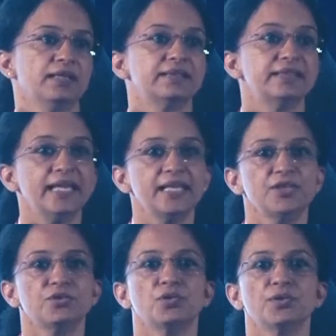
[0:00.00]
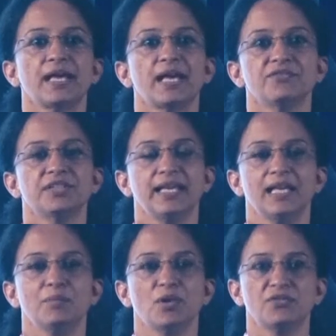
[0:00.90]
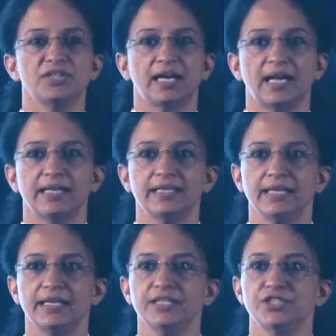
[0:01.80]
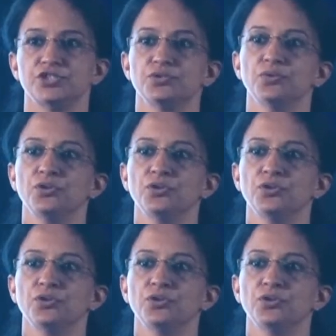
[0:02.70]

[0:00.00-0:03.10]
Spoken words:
Then you don't have the help of the IDE to